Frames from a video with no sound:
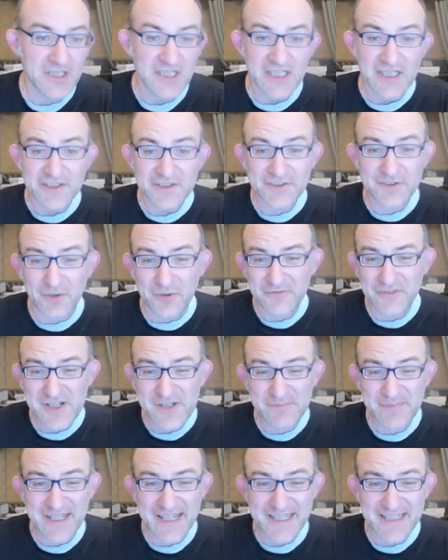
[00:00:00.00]

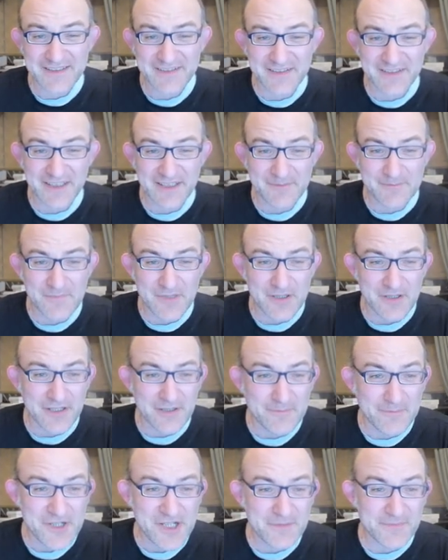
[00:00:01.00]
Stockfish played
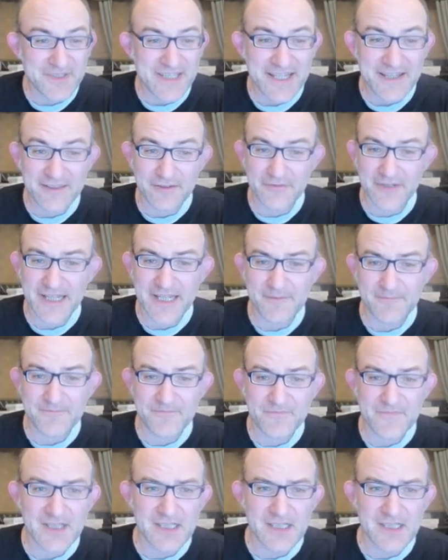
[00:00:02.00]
bishop d3,